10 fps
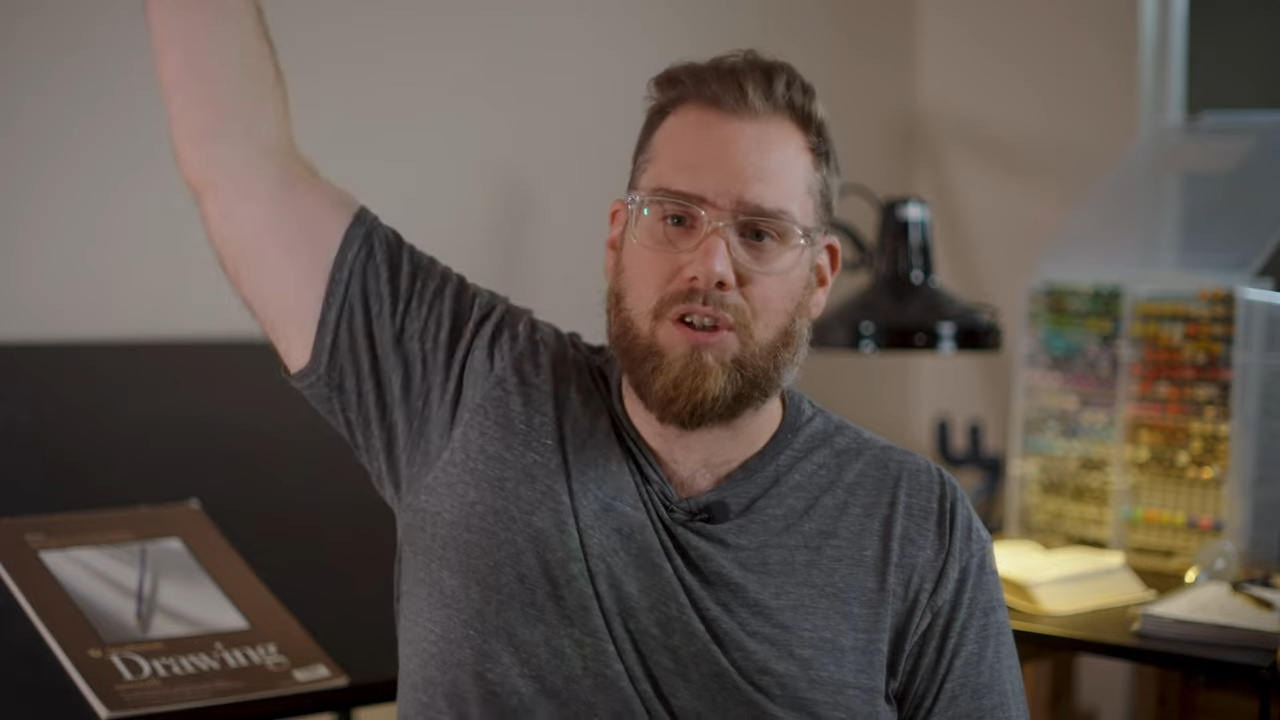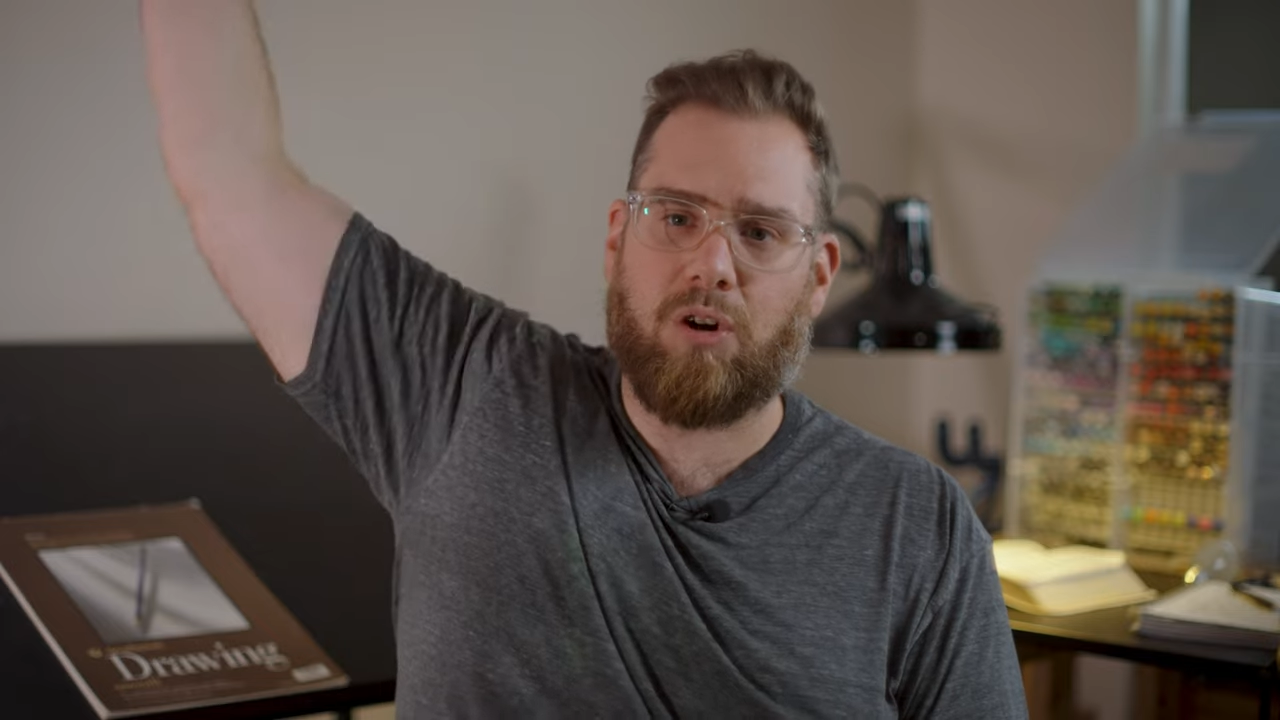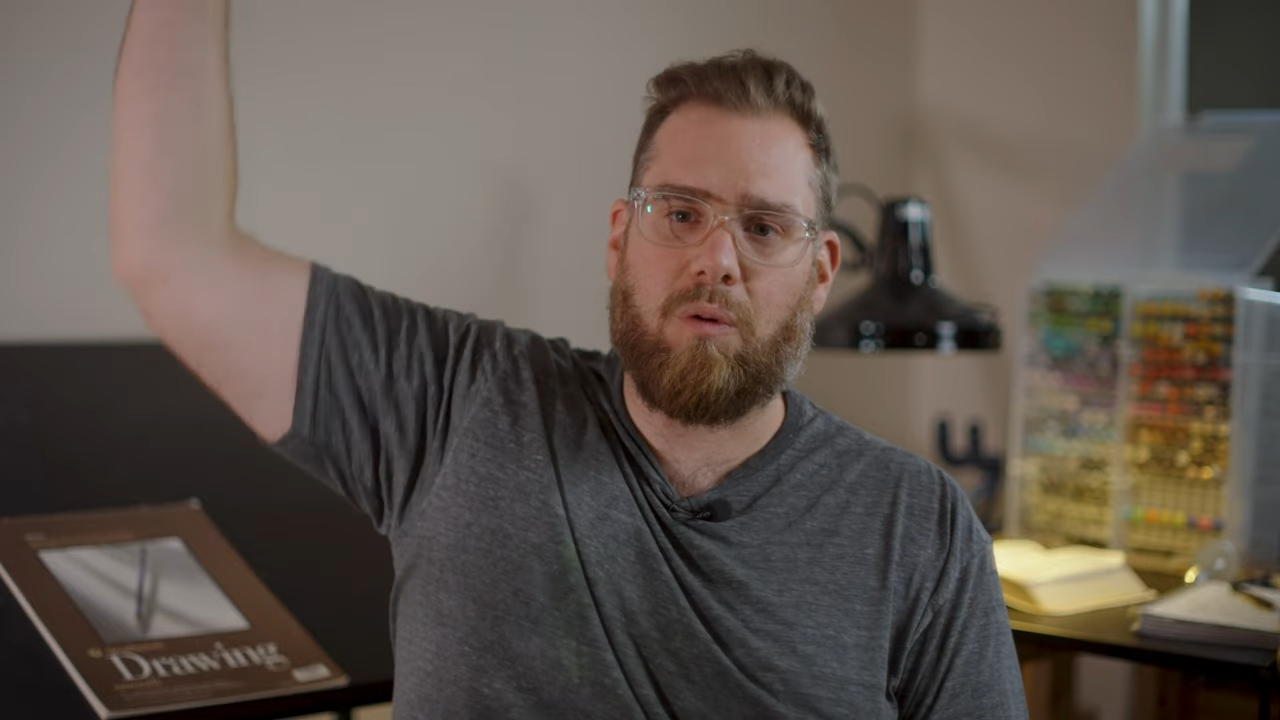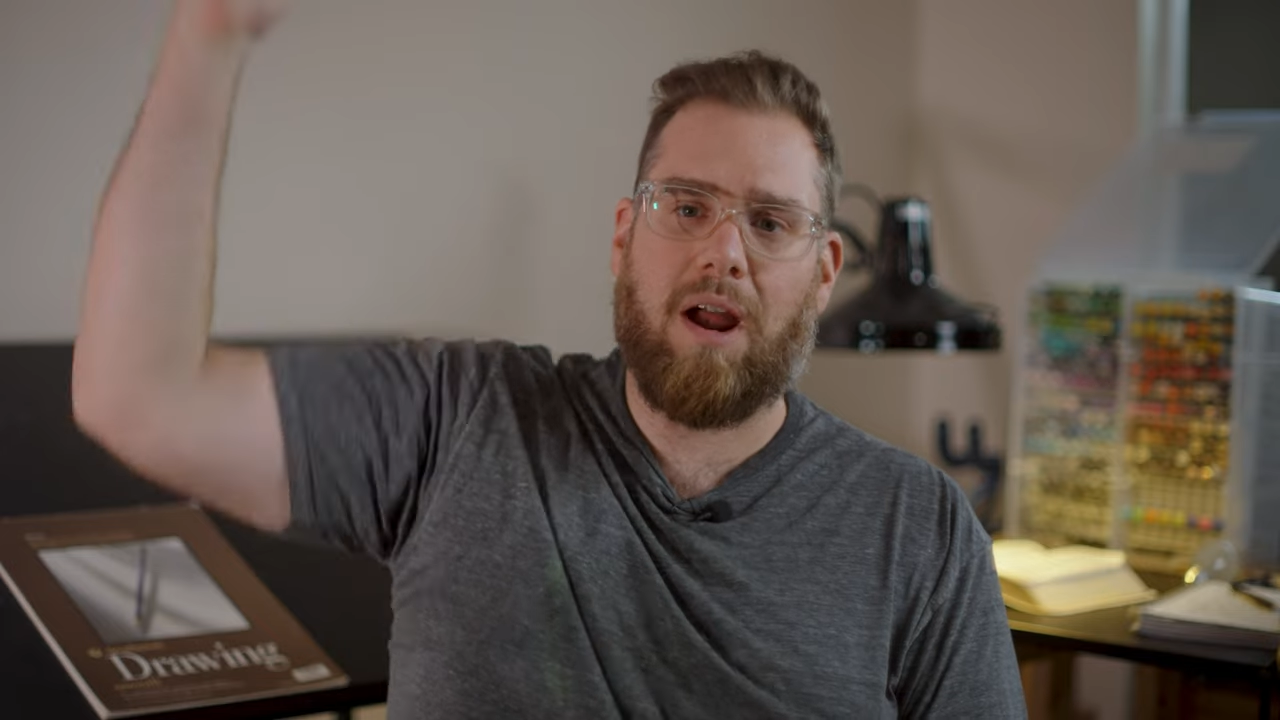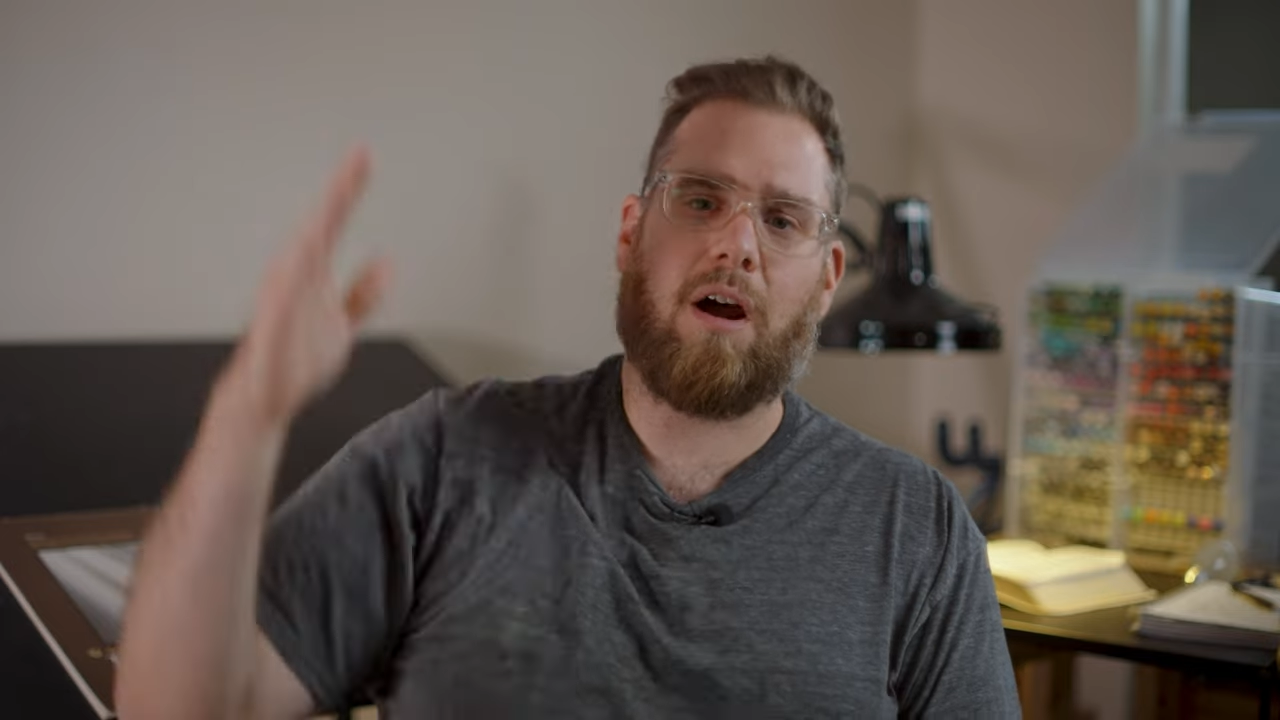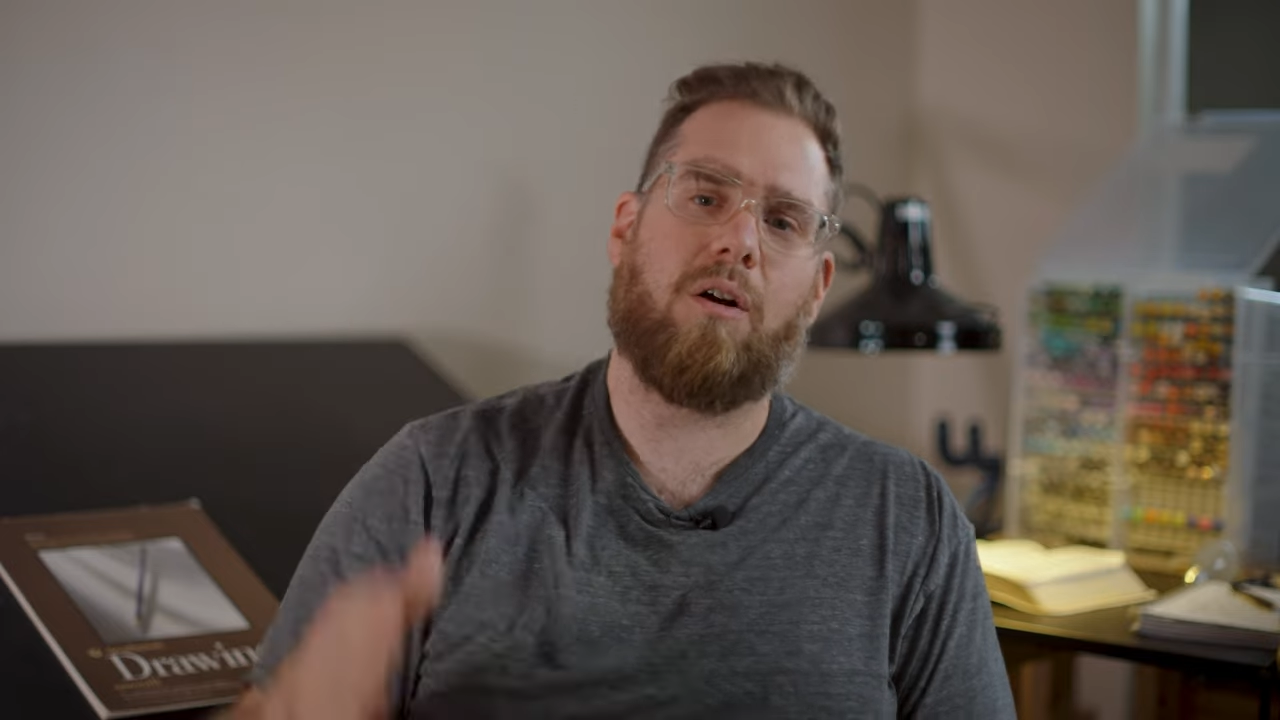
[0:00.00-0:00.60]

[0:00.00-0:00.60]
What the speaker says: correct